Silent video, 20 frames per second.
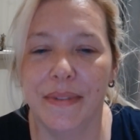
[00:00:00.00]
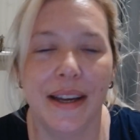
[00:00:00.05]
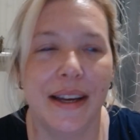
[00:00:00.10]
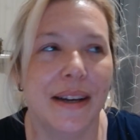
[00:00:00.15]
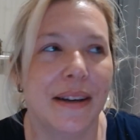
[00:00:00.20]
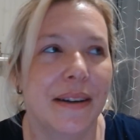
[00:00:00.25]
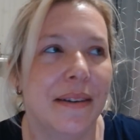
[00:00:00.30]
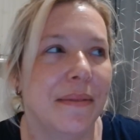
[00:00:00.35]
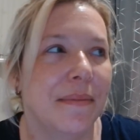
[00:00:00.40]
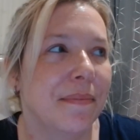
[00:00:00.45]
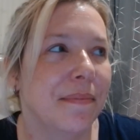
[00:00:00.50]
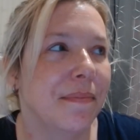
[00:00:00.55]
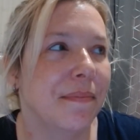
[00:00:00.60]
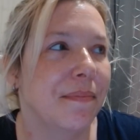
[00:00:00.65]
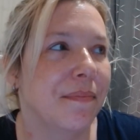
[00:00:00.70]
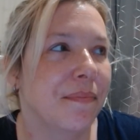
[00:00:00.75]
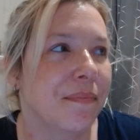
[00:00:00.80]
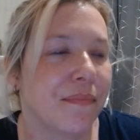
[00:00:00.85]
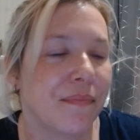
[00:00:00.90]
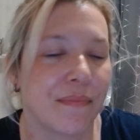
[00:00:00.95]

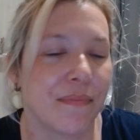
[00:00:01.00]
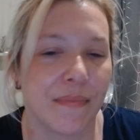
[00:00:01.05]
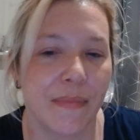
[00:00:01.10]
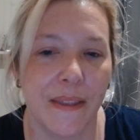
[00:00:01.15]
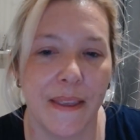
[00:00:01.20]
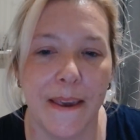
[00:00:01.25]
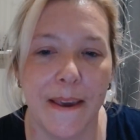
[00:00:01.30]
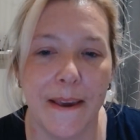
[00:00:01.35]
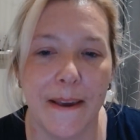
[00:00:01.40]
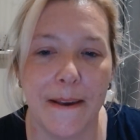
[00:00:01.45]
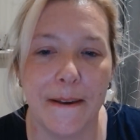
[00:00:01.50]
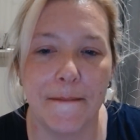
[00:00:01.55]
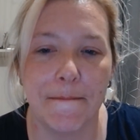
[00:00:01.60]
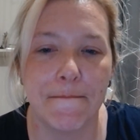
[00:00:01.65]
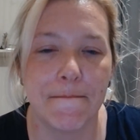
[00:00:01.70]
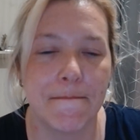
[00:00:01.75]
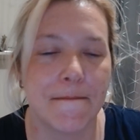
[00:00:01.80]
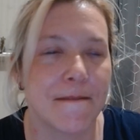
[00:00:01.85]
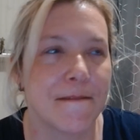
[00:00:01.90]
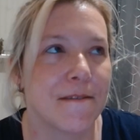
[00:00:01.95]
Yeah,
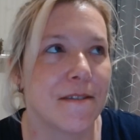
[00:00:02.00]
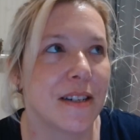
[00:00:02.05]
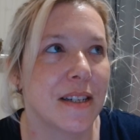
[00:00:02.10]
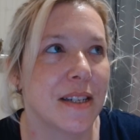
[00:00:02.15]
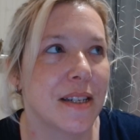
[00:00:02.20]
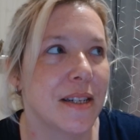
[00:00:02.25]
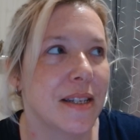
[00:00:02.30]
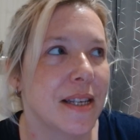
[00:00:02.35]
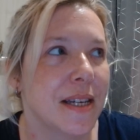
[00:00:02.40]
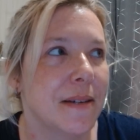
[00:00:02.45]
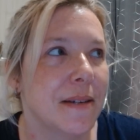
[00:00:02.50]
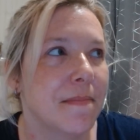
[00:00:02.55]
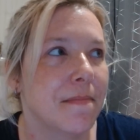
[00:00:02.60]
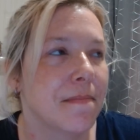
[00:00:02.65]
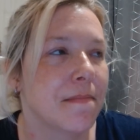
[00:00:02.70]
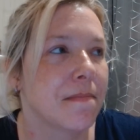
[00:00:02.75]
thought I'd do that.